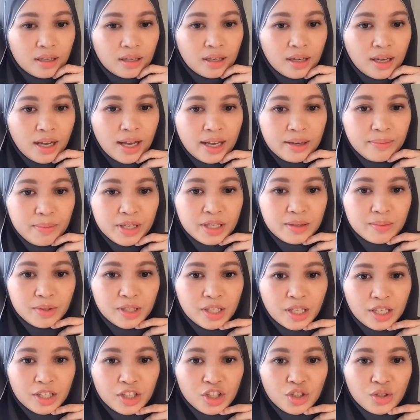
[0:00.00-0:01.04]
Hi, madam,
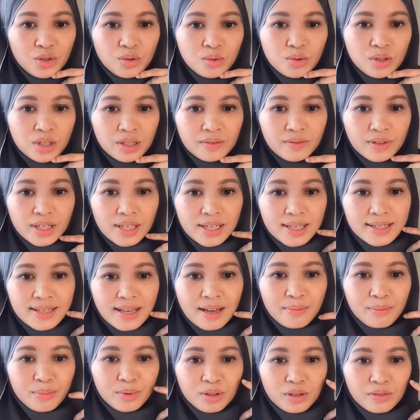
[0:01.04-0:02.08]
can you give an
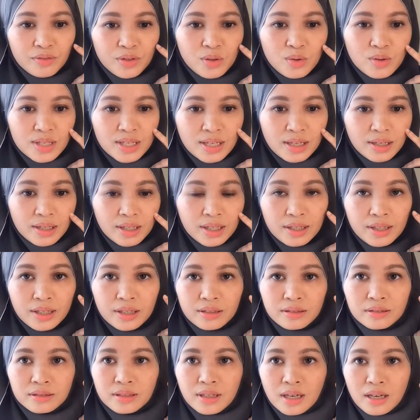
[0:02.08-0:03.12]
example of using
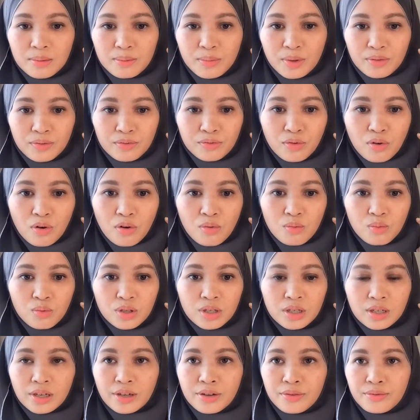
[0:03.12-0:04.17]
yield up for
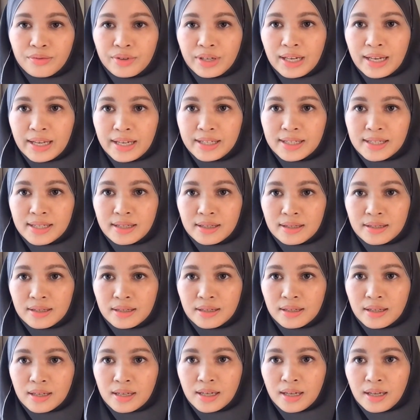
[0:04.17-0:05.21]
work related?
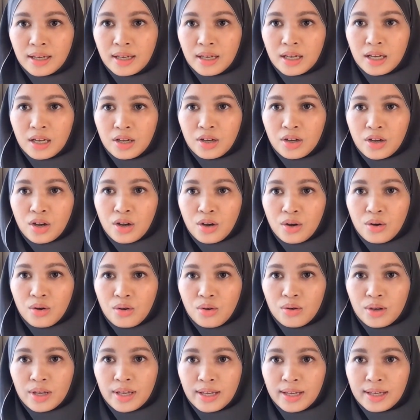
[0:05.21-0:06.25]

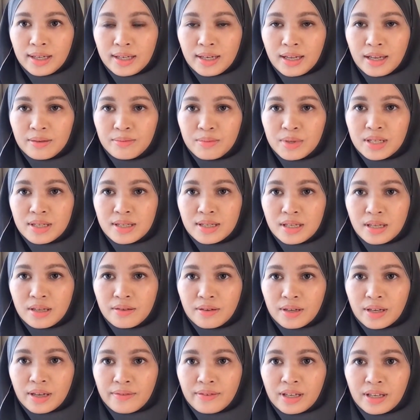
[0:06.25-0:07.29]
Okay, let me see
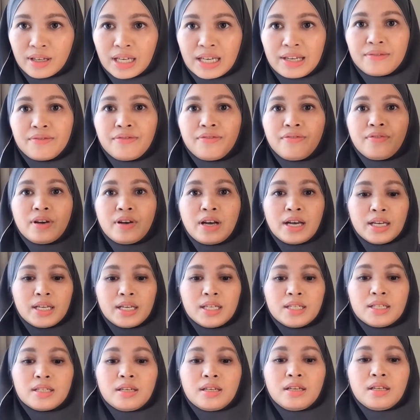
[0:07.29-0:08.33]
if I can
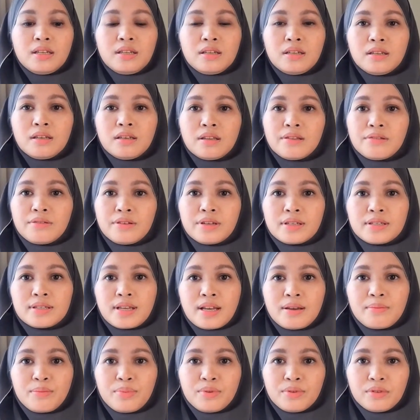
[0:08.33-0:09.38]
find another
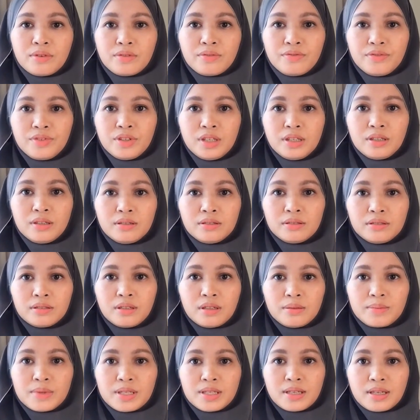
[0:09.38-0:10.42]
example of yield
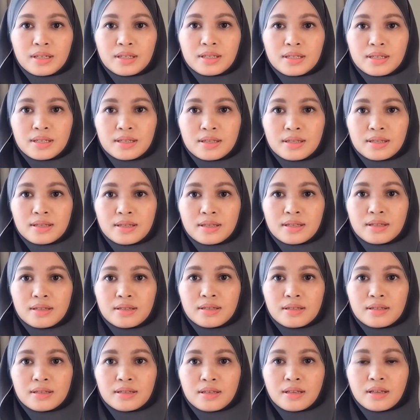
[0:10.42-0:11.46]
up
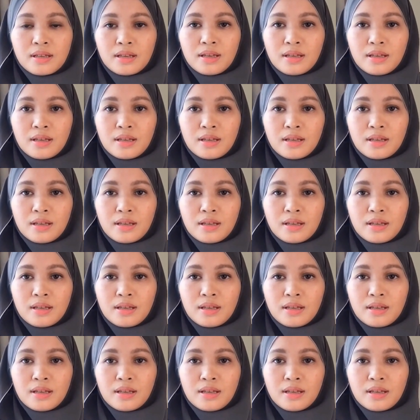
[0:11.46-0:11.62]
sentences.